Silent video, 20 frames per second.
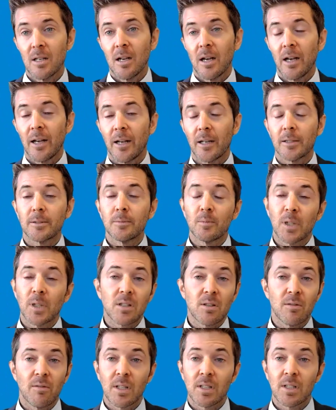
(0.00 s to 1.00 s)

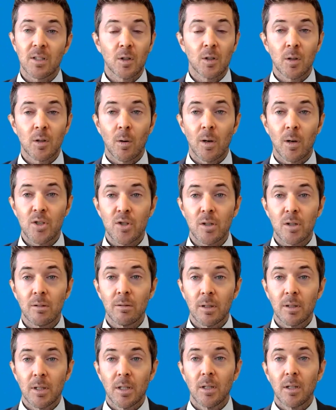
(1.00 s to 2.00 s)
That's a good question,